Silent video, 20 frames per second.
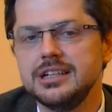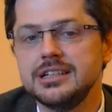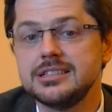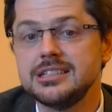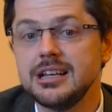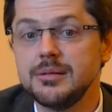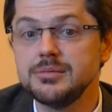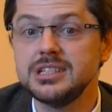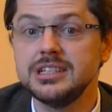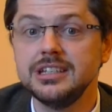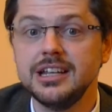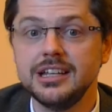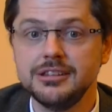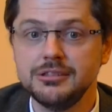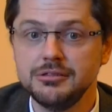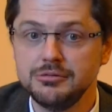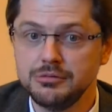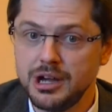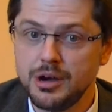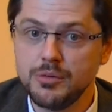something that
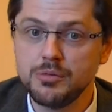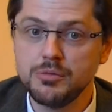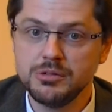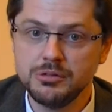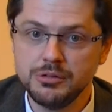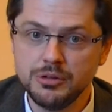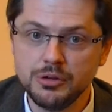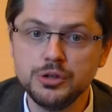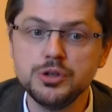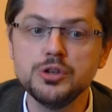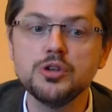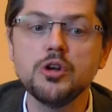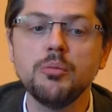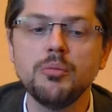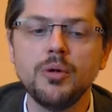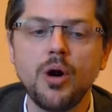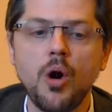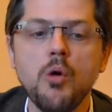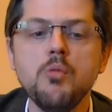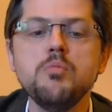now
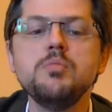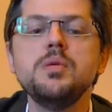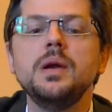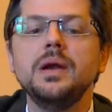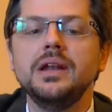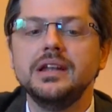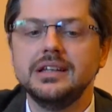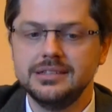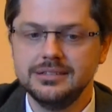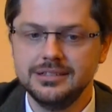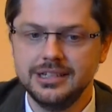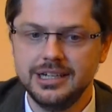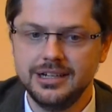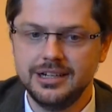Europe opened